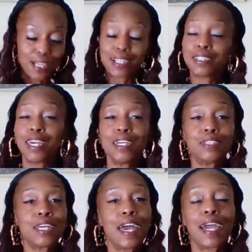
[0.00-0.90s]
Continue
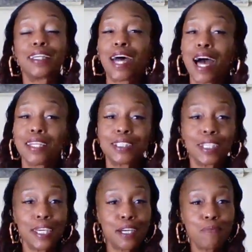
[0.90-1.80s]
to acknowledge
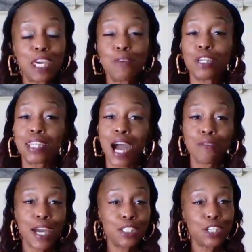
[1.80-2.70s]
him. He will
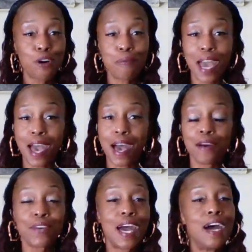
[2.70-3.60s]
direct your path.